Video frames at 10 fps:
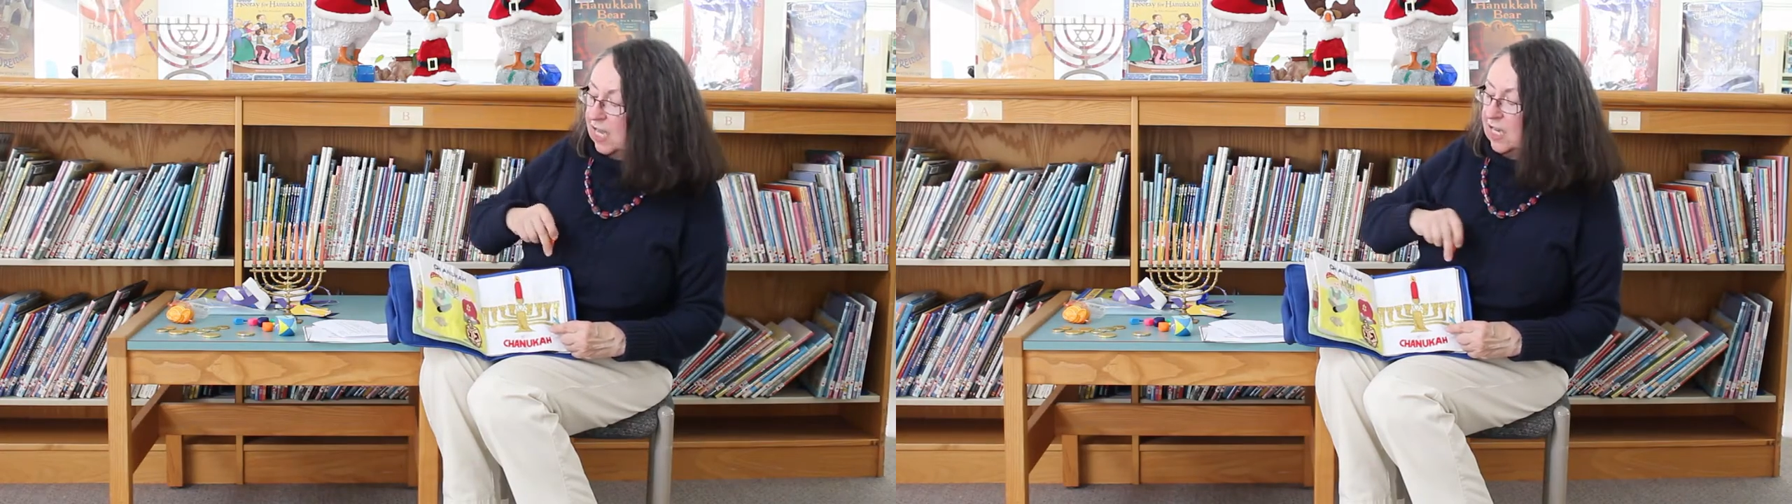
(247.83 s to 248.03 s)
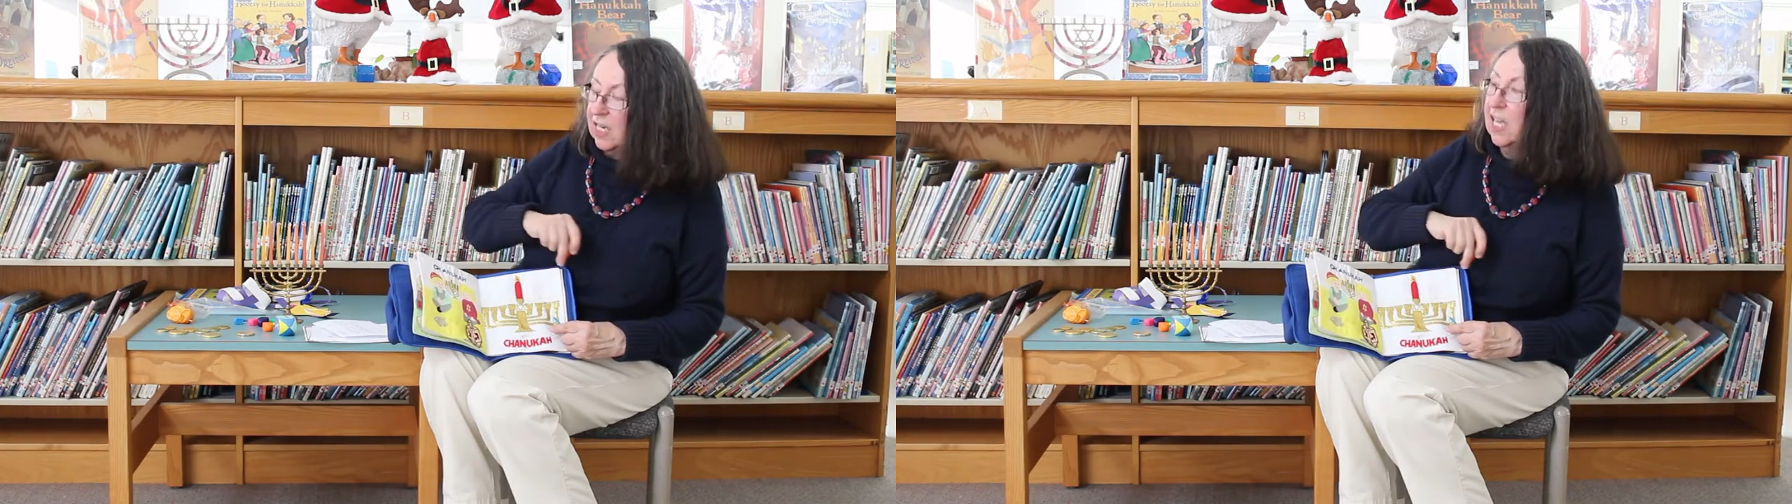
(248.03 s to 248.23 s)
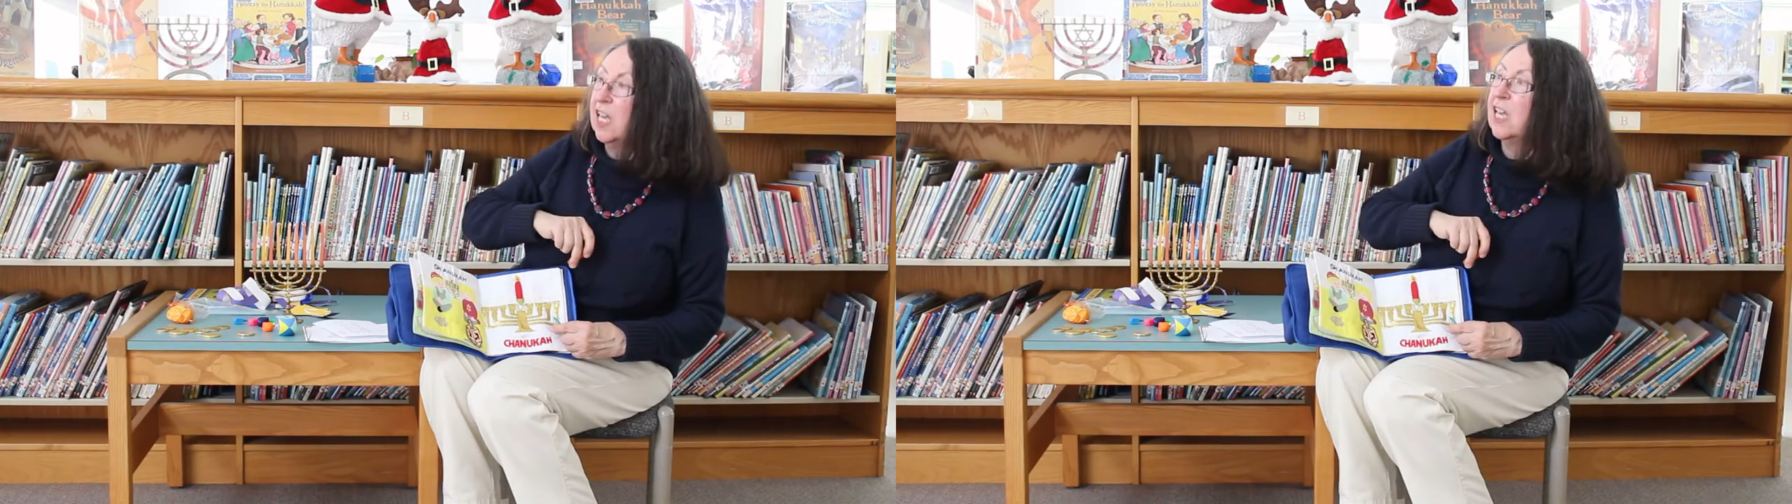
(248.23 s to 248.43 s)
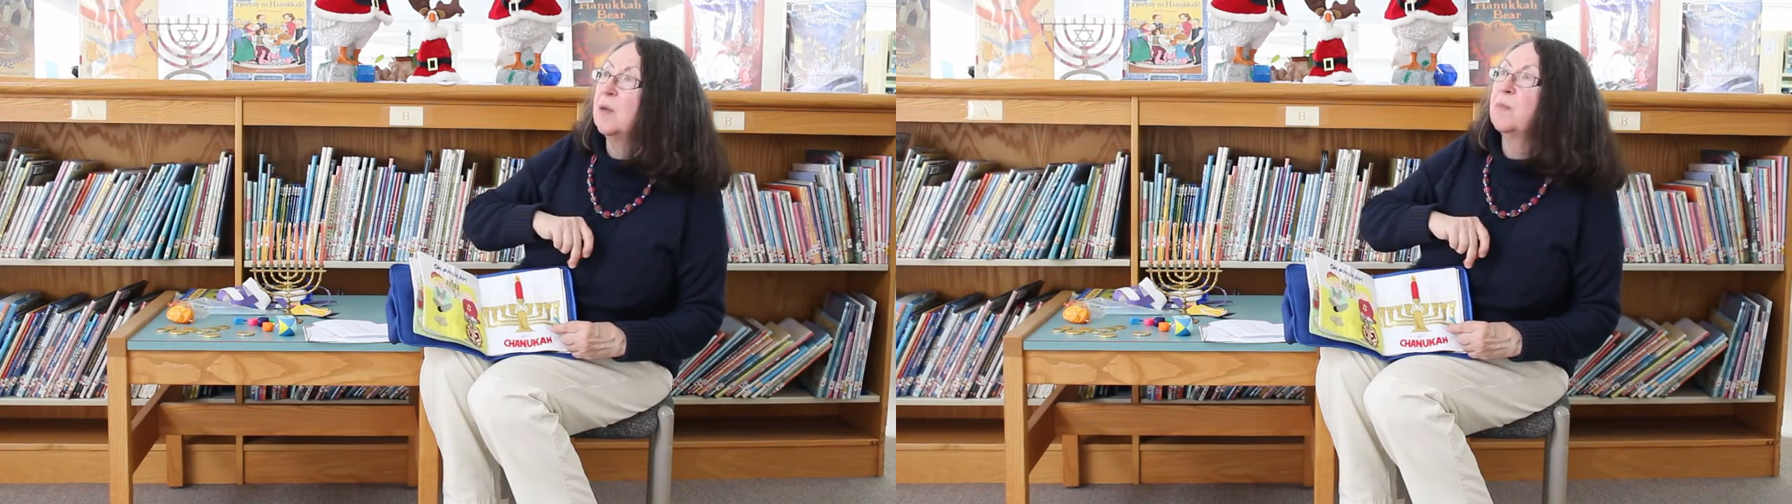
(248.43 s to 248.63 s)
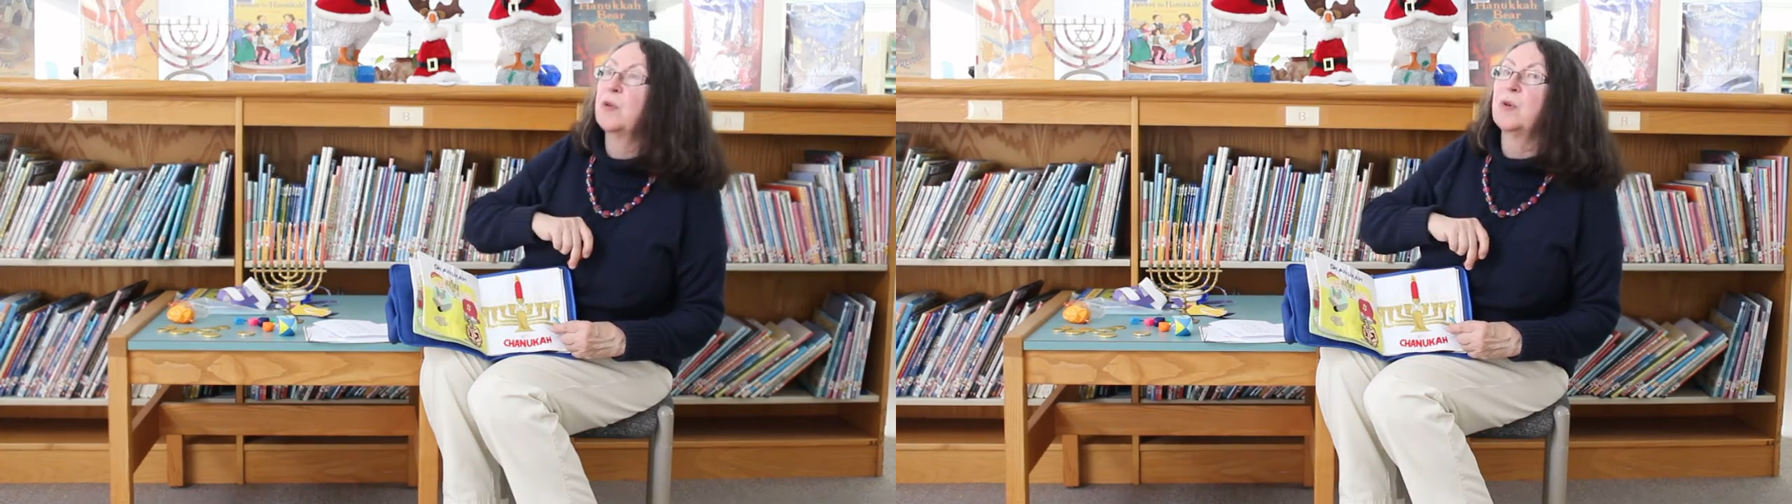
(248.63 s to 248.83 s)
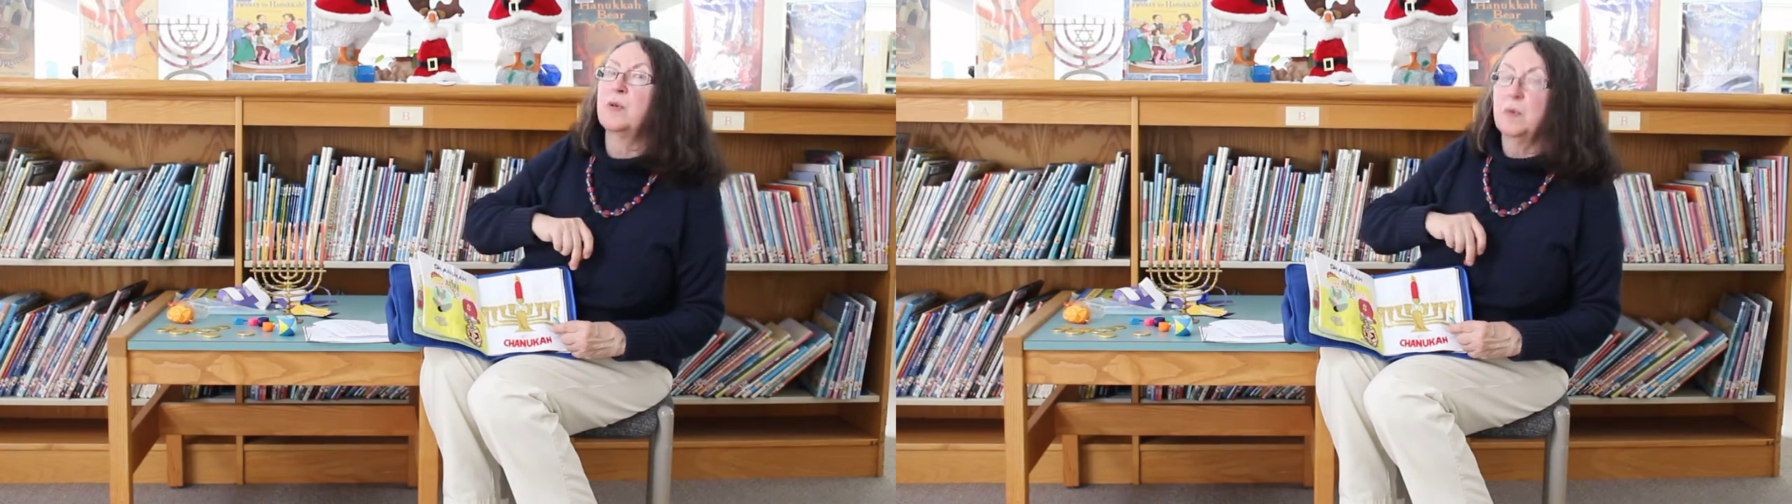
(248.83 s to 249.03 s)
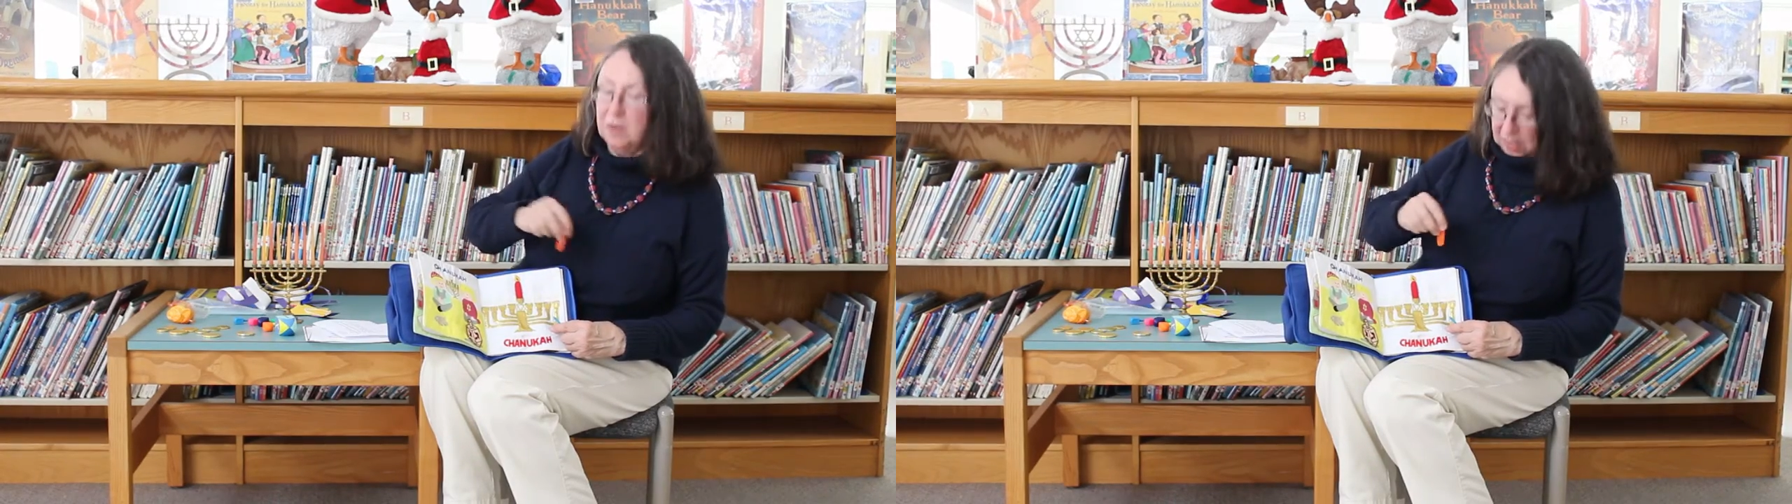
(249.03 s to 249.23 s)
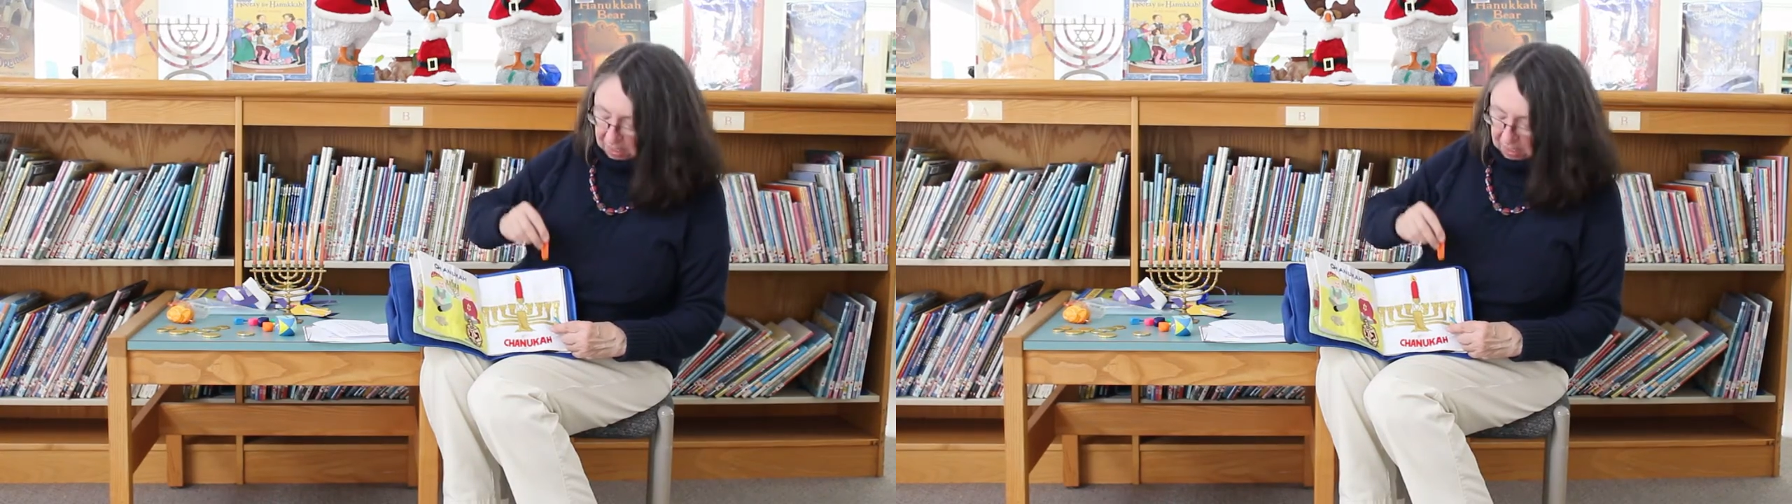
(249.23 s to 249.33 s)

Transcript: in Hebrew,